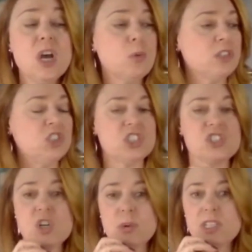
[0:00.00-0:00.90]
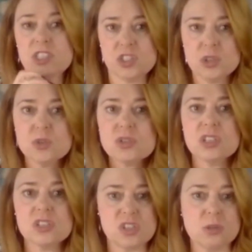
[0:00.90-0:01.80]
with just knowing the do's and
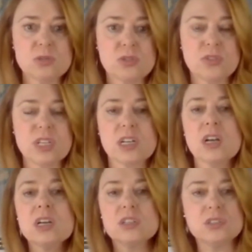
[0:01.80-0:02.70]
the don'ts for the year.